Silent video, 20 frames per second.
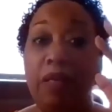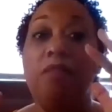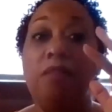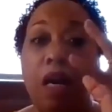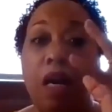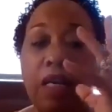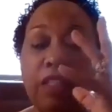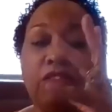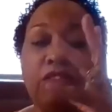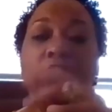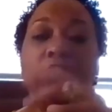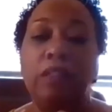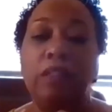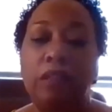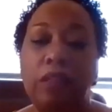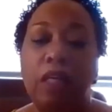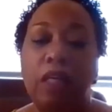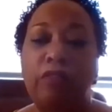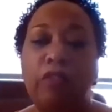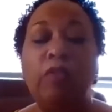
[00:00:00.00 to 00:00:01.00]
not to the
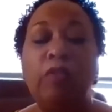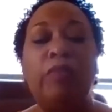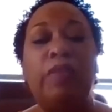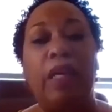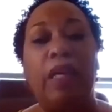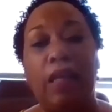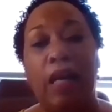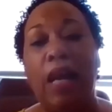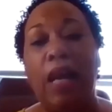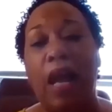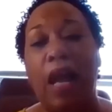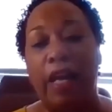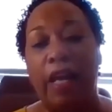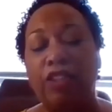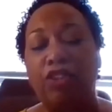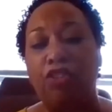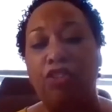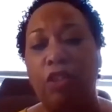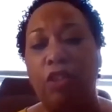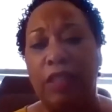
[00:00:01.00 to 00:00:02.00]
level that I
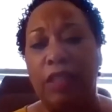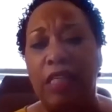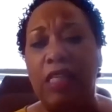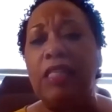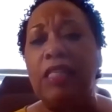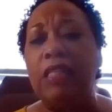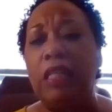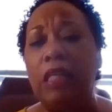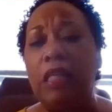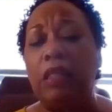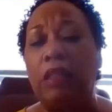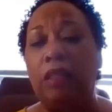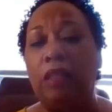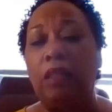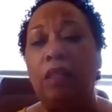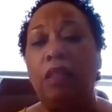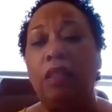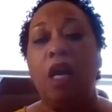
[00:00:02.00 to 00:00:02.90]
actually needed it